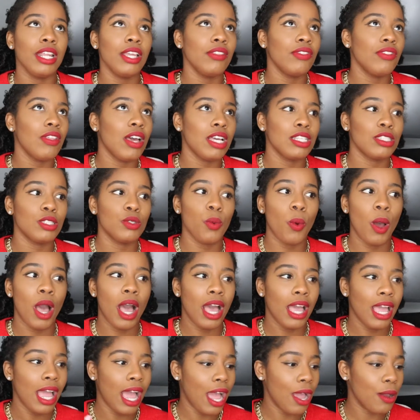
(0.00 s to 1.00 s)
And that's
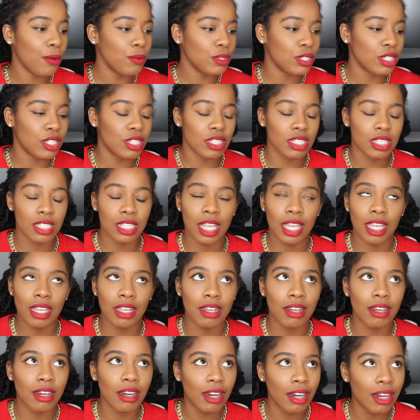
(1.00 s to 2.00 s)
why I was just
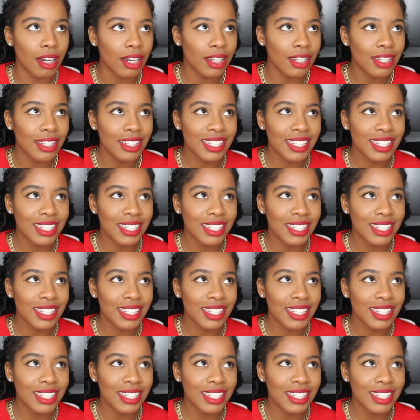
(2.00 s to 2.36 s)
like, oh,